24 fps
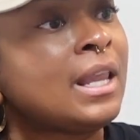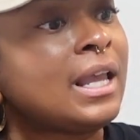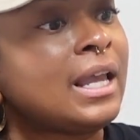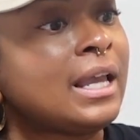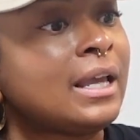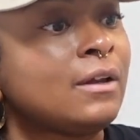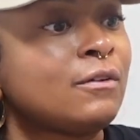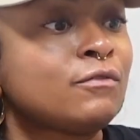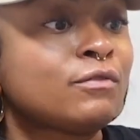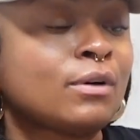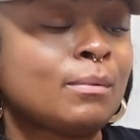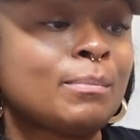
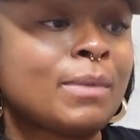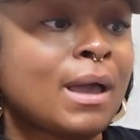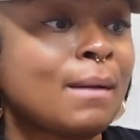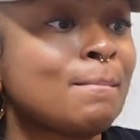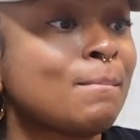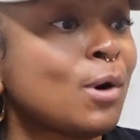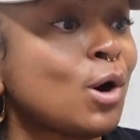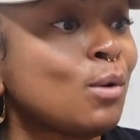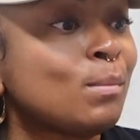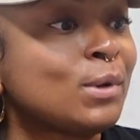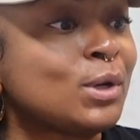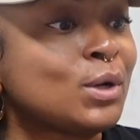And from that
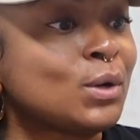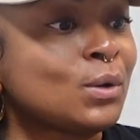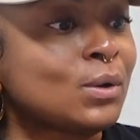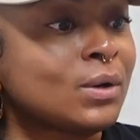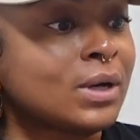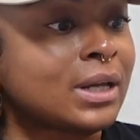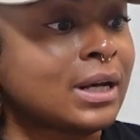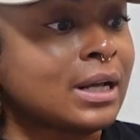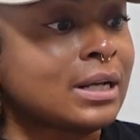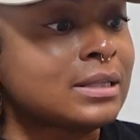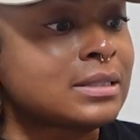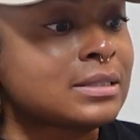moment
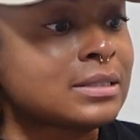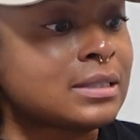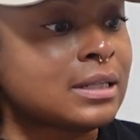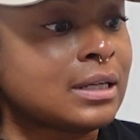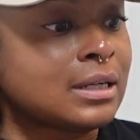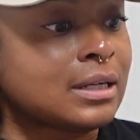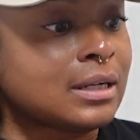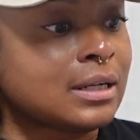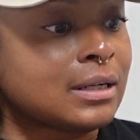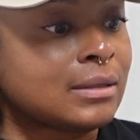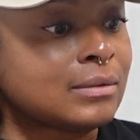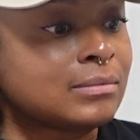on, I
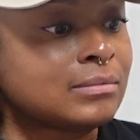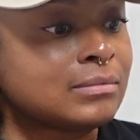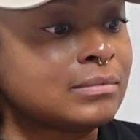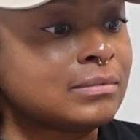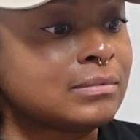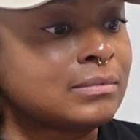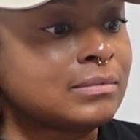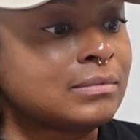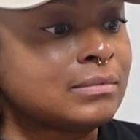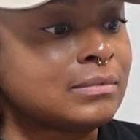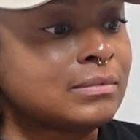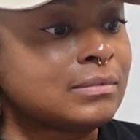said,
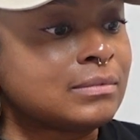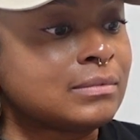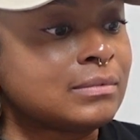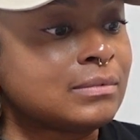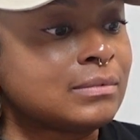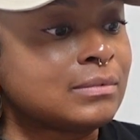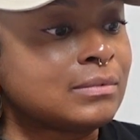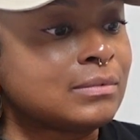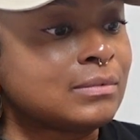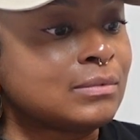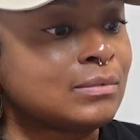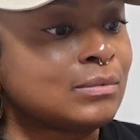
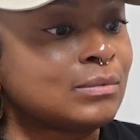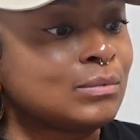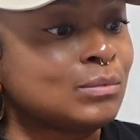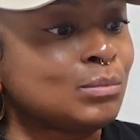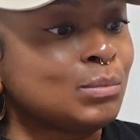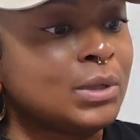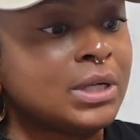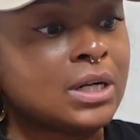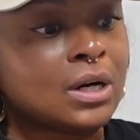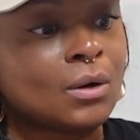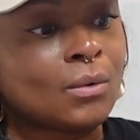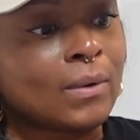
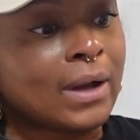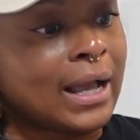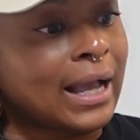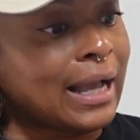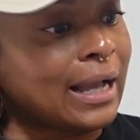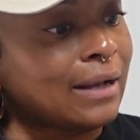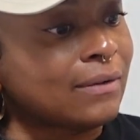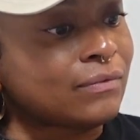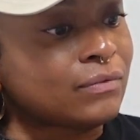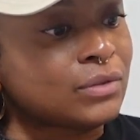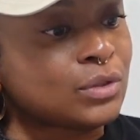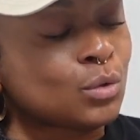
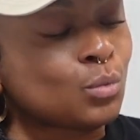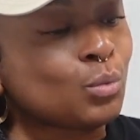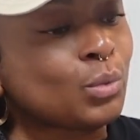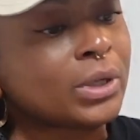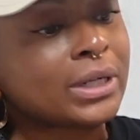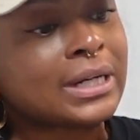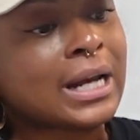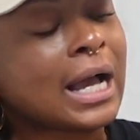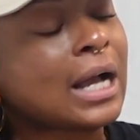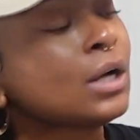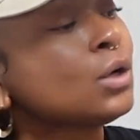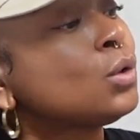
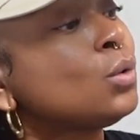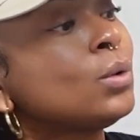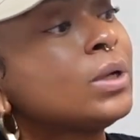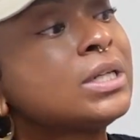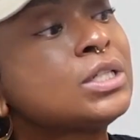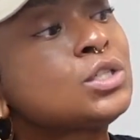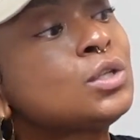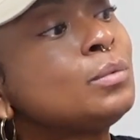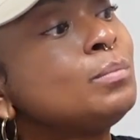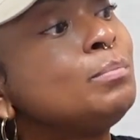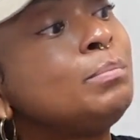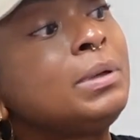we're not
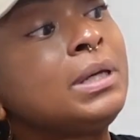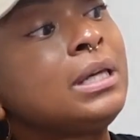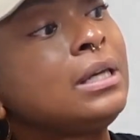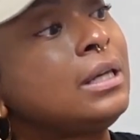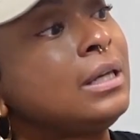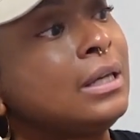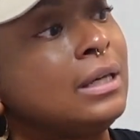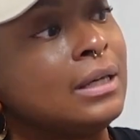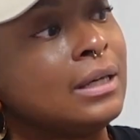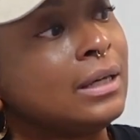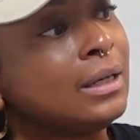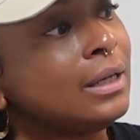going to
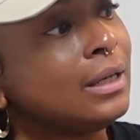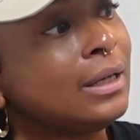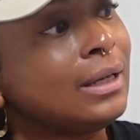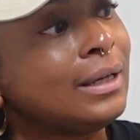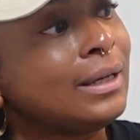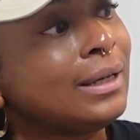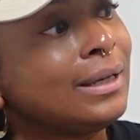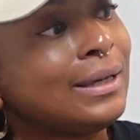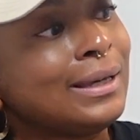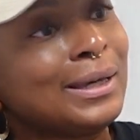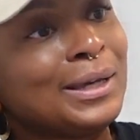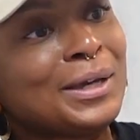be
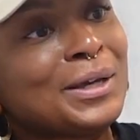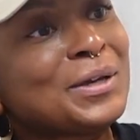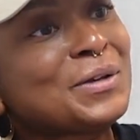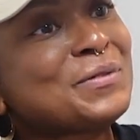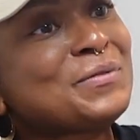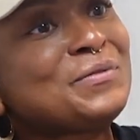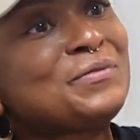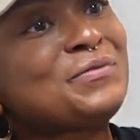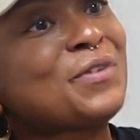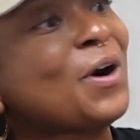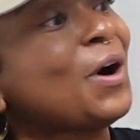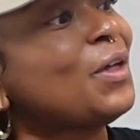
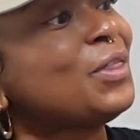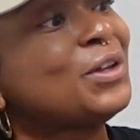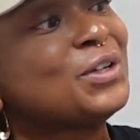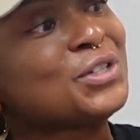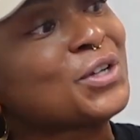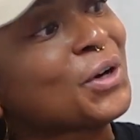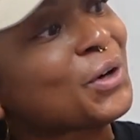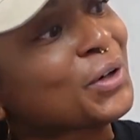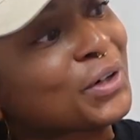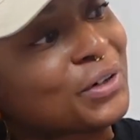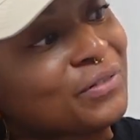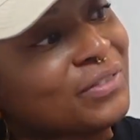
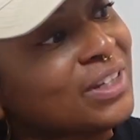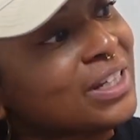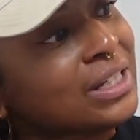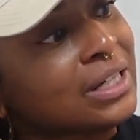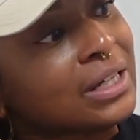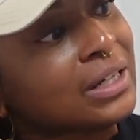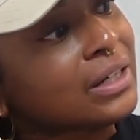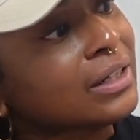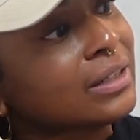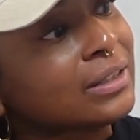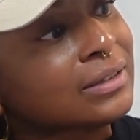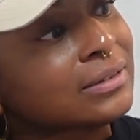father-daughter of the
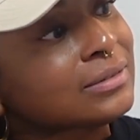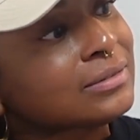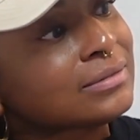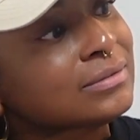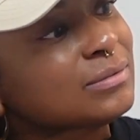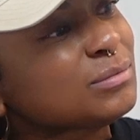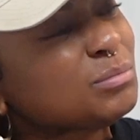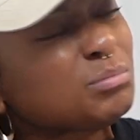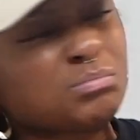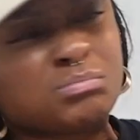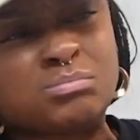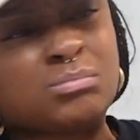year.
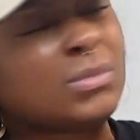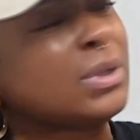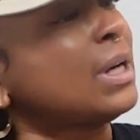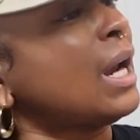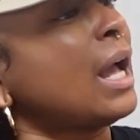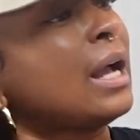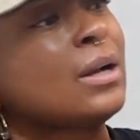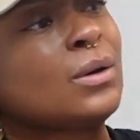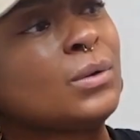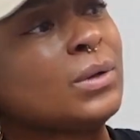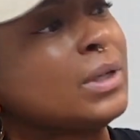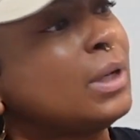We're
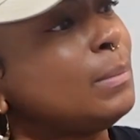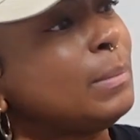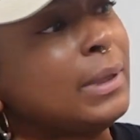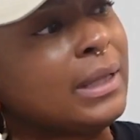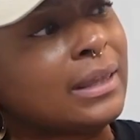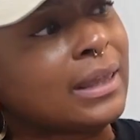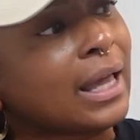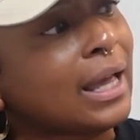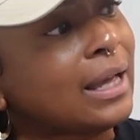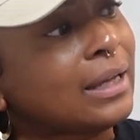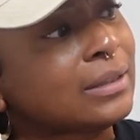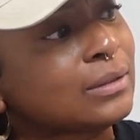not going to
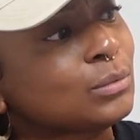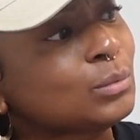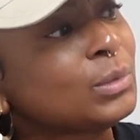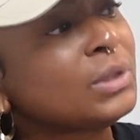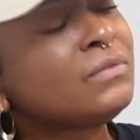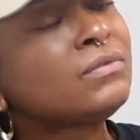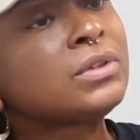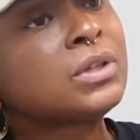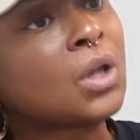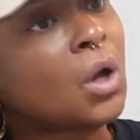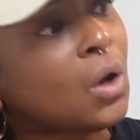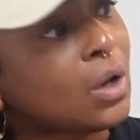be that.
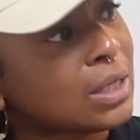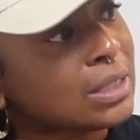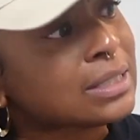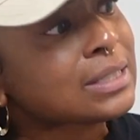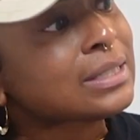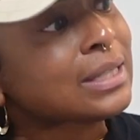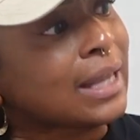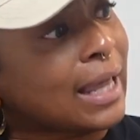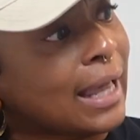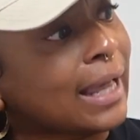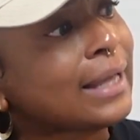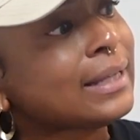We've
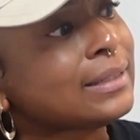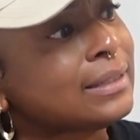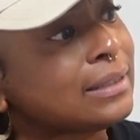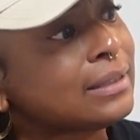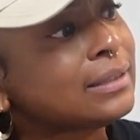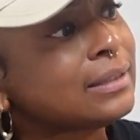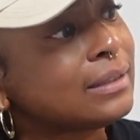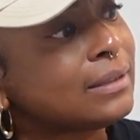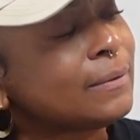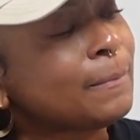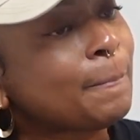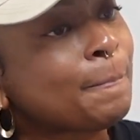lost
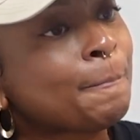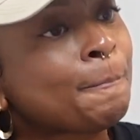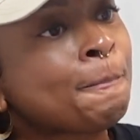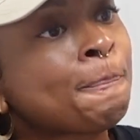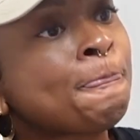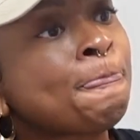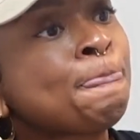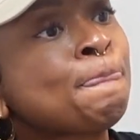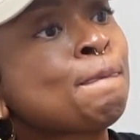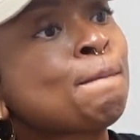that.